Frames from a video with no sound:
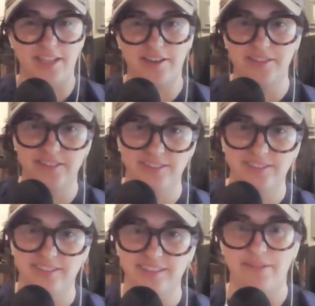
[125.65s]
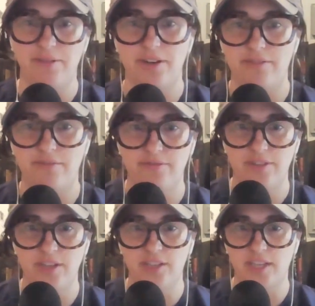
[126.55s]
I wonder if
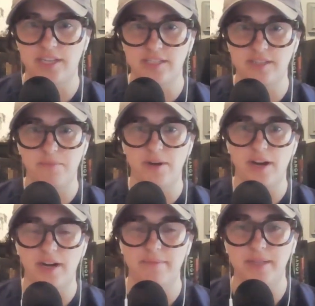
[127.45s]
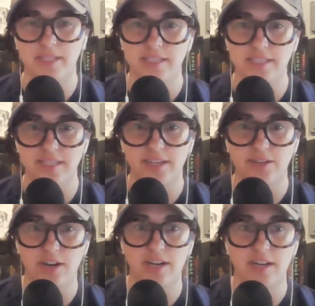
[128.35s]
he'll land somewhere mid-season,
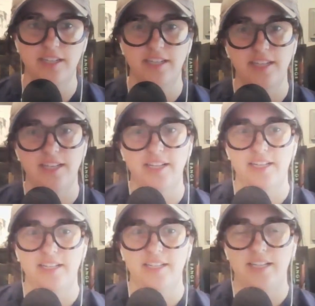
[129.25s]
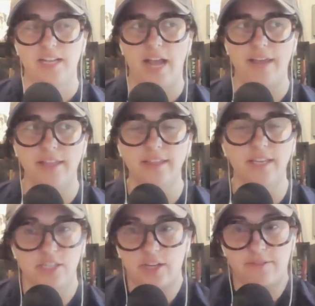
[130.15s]
or I think they
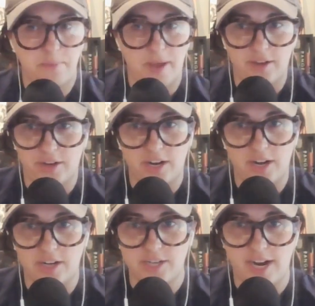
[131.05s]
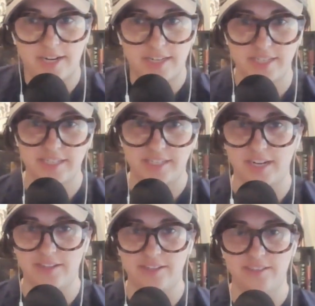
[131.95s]
still have to pay out your contract.
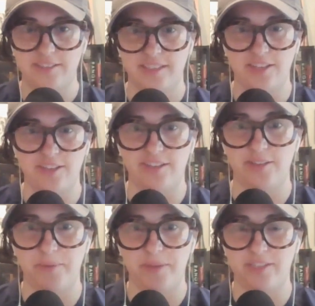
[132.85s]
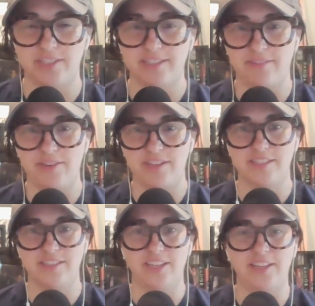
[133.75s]
So he'll be just living
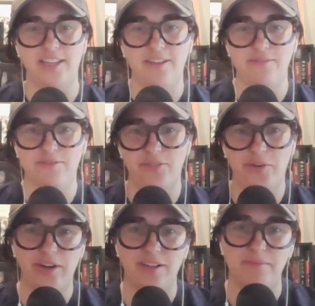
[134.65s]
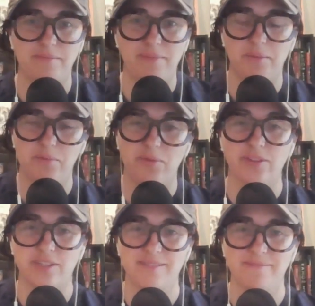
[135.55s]
his good life in Florida by the pool
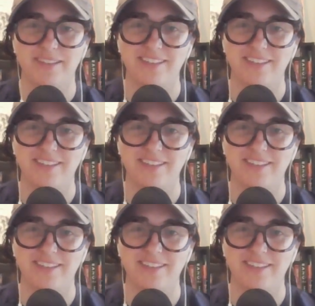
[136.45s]
or something.